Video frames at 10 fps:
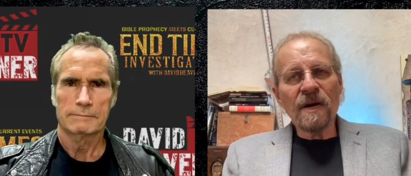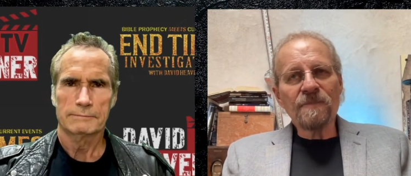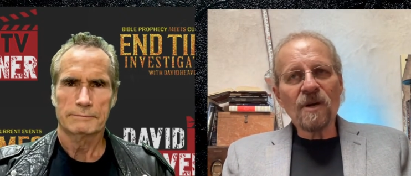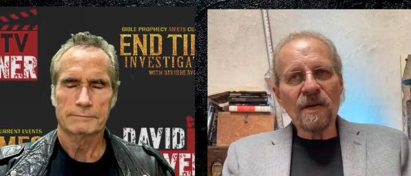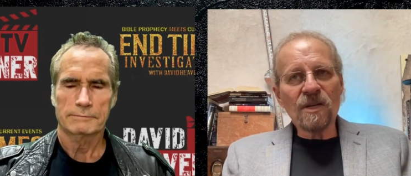
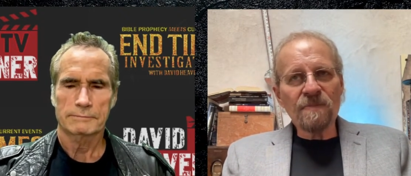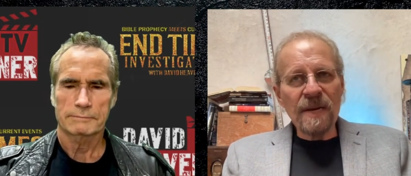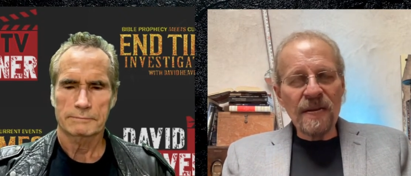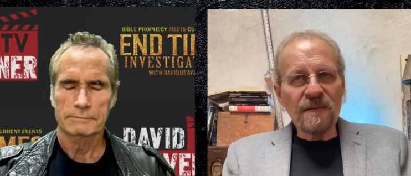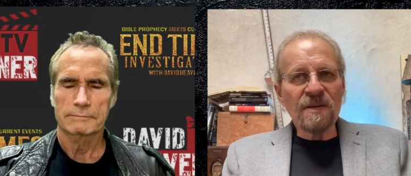Speaker 1: abducted
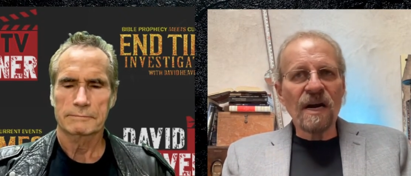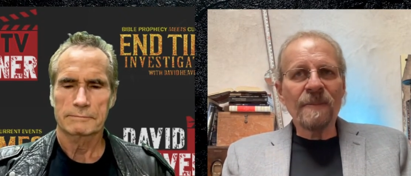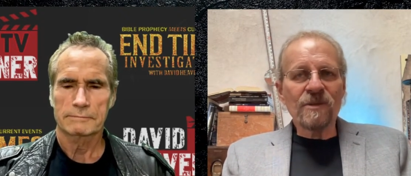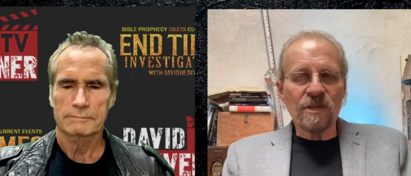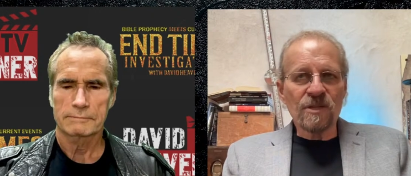many
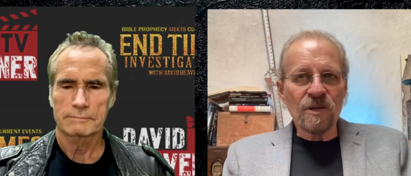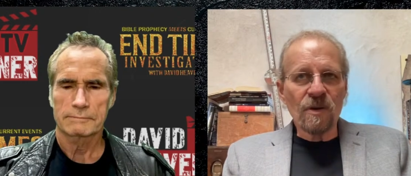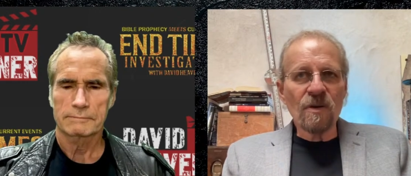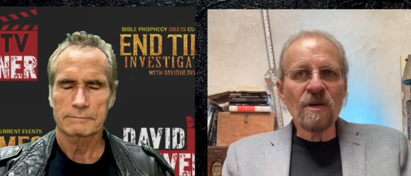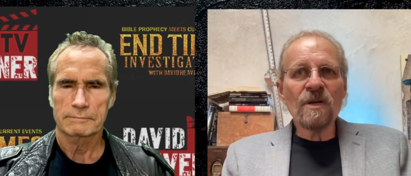times
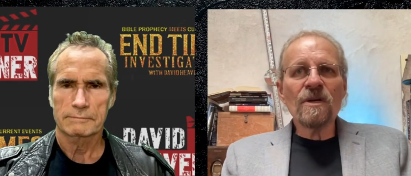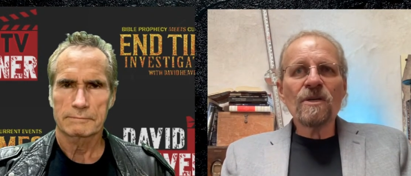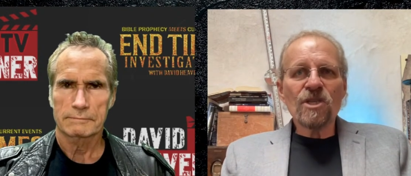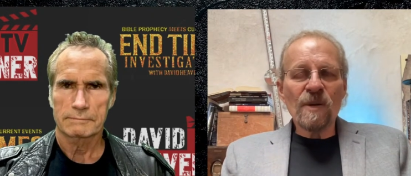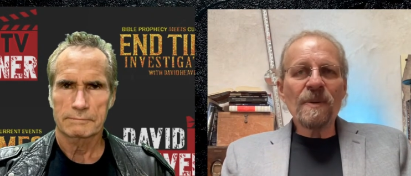until
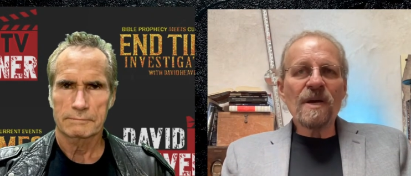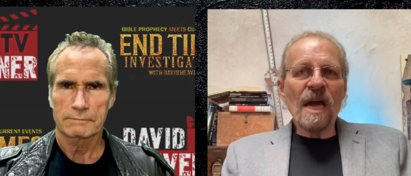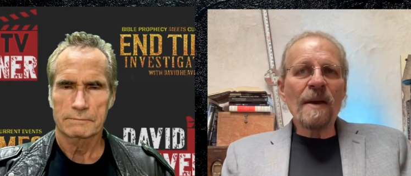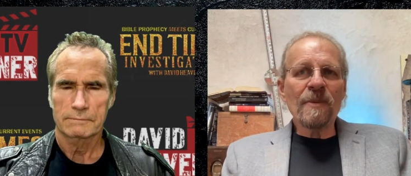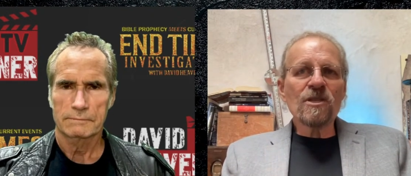she
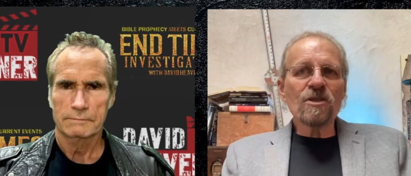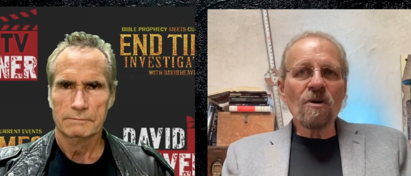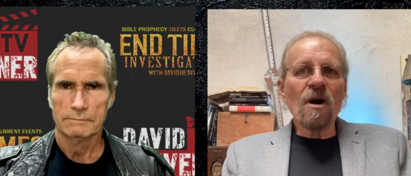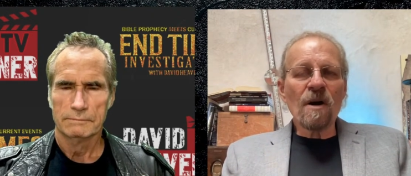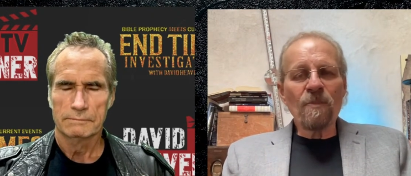became a
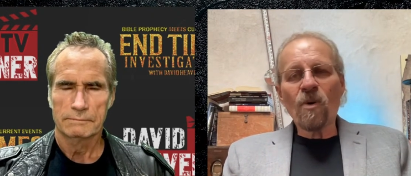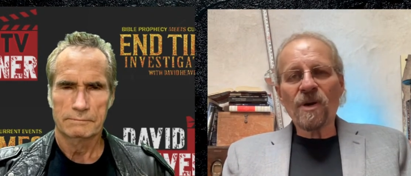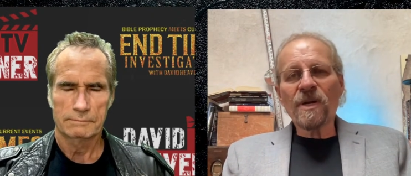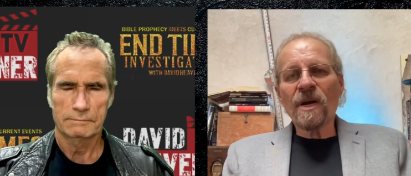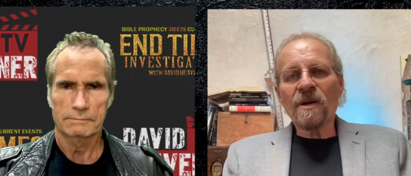strong
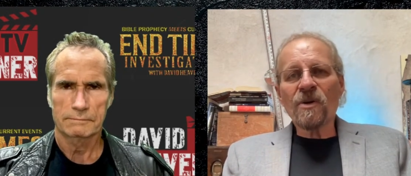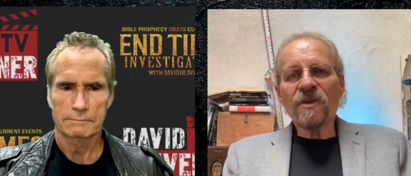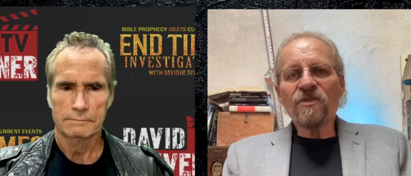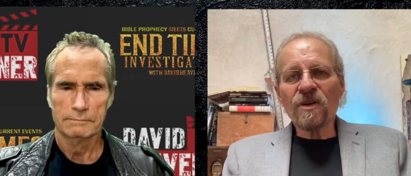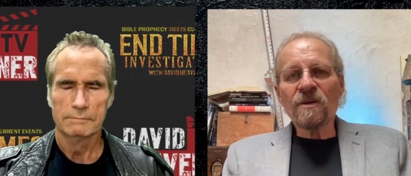born-again
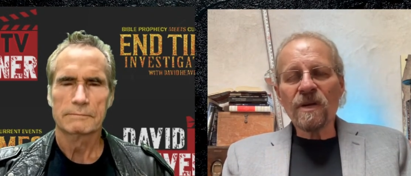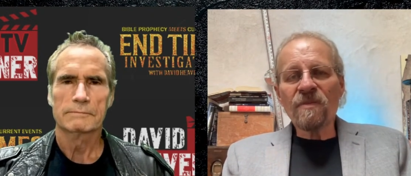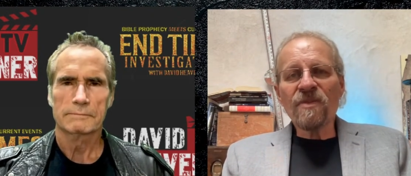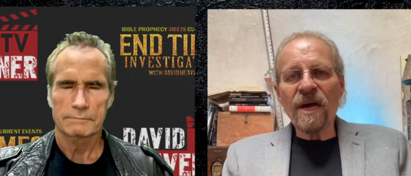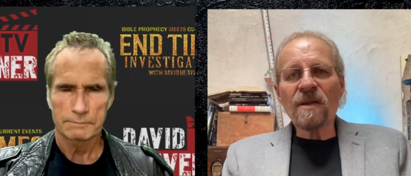Christian,
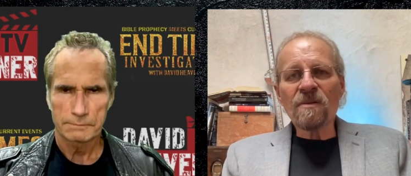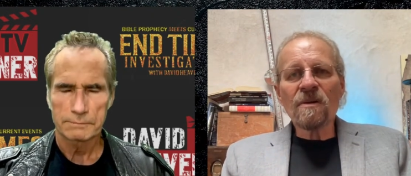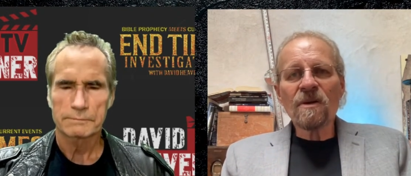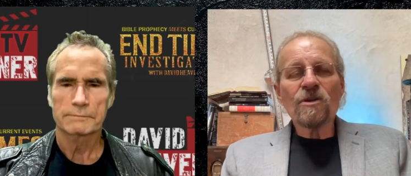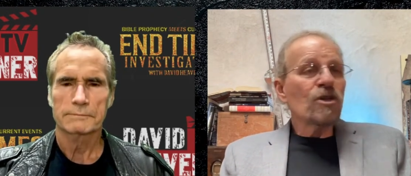and
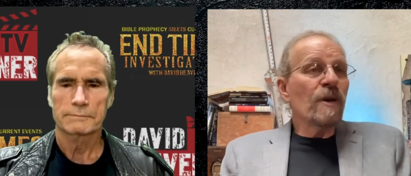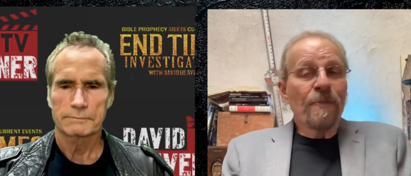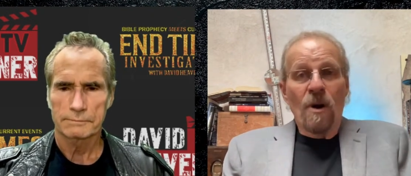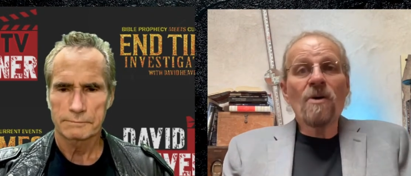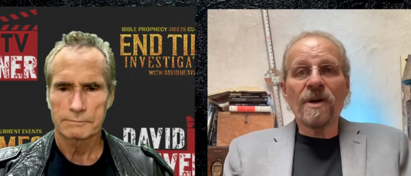then she
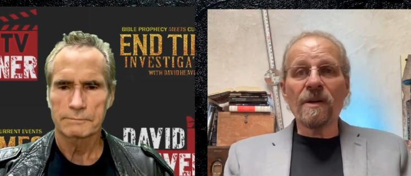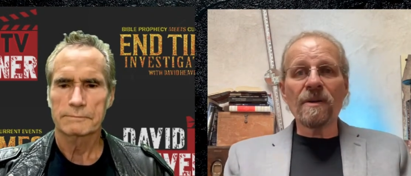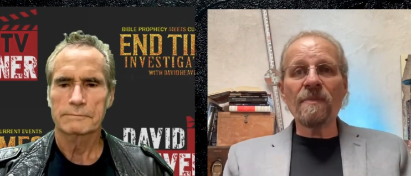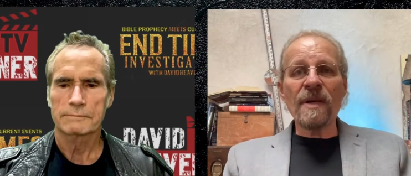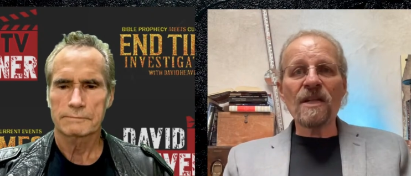broke
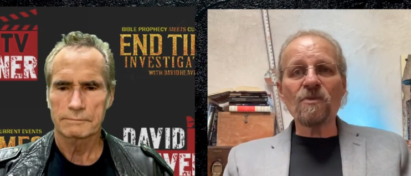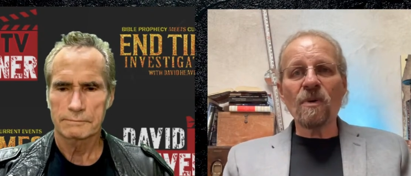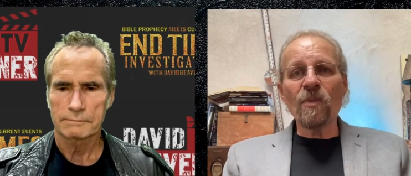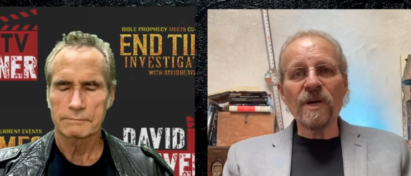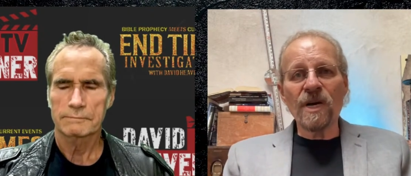it. And that's
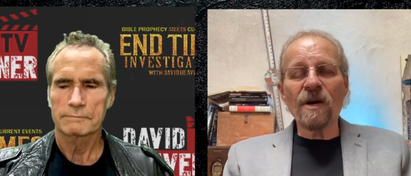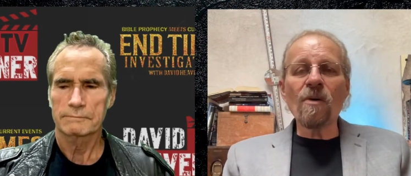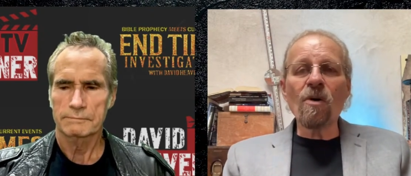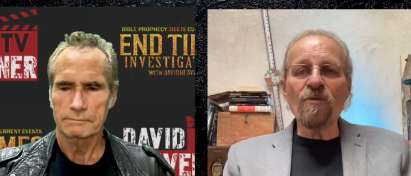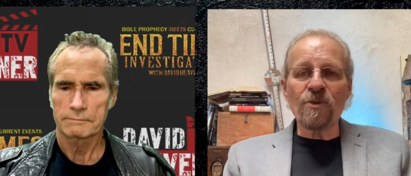what we
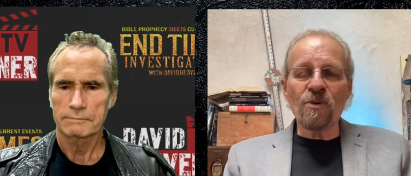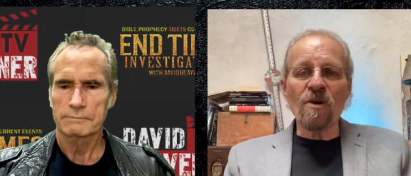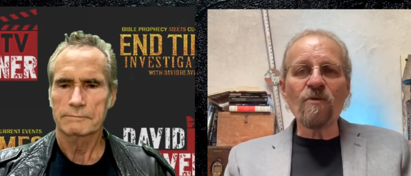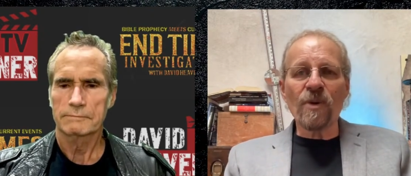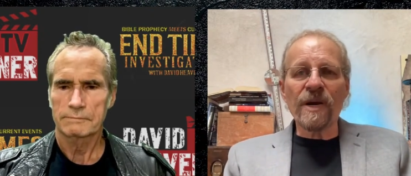hear over and
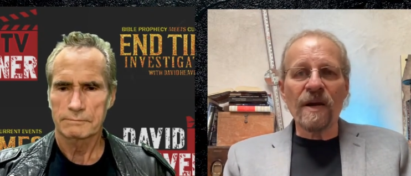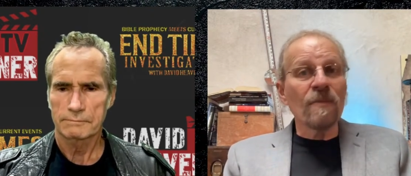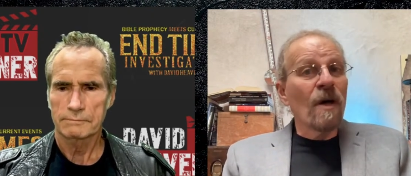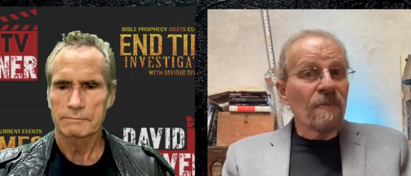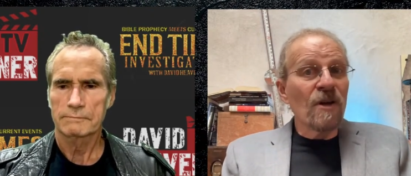over
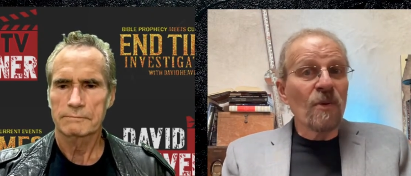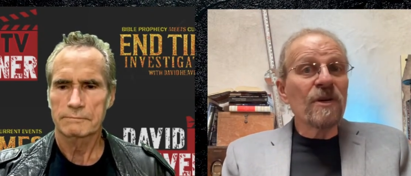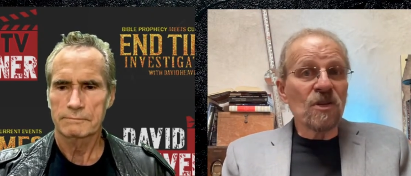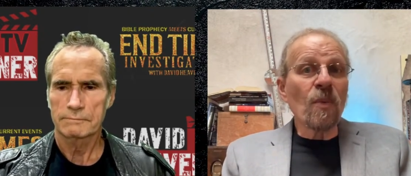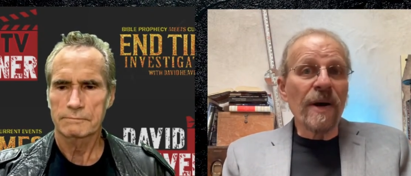again.
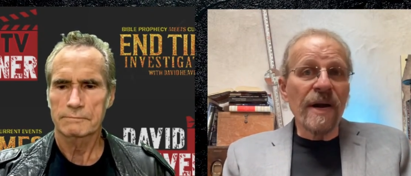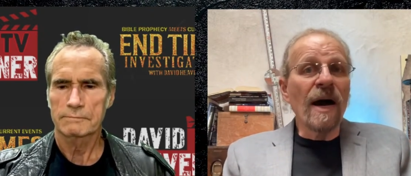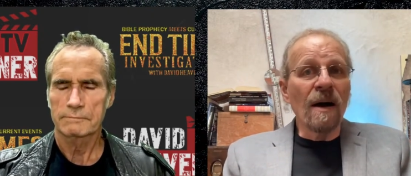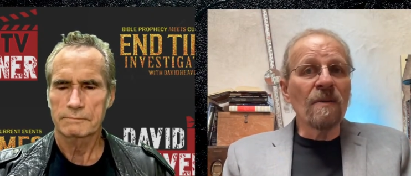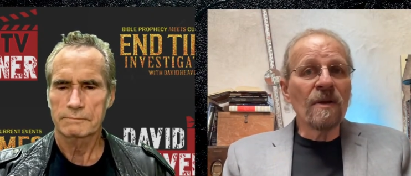There is a way
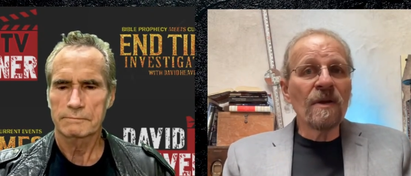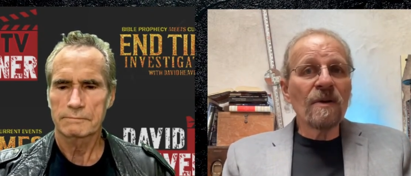out.